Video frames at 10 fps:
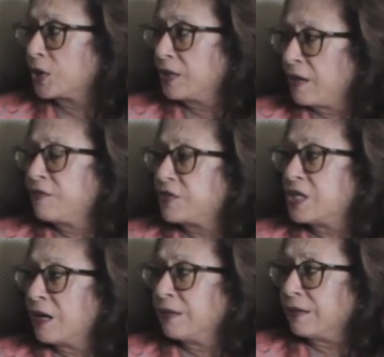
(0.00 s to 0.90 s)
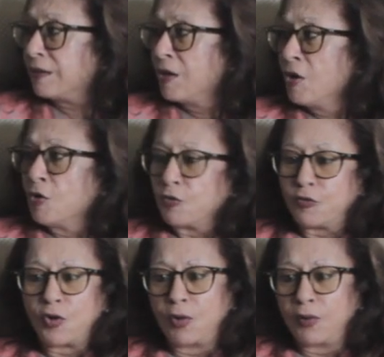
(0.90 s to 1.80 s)
What they've done
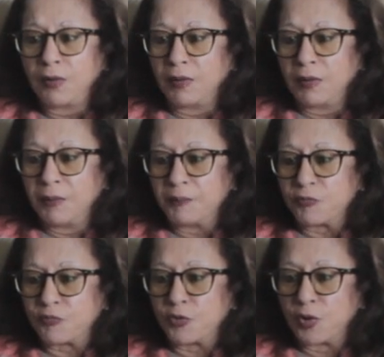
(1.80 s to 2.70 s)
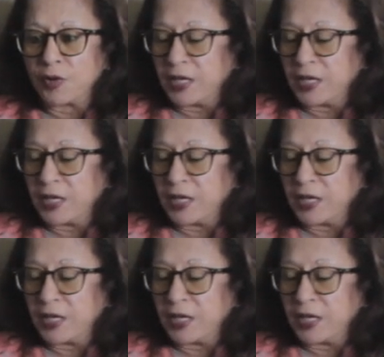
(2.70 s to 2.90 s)
for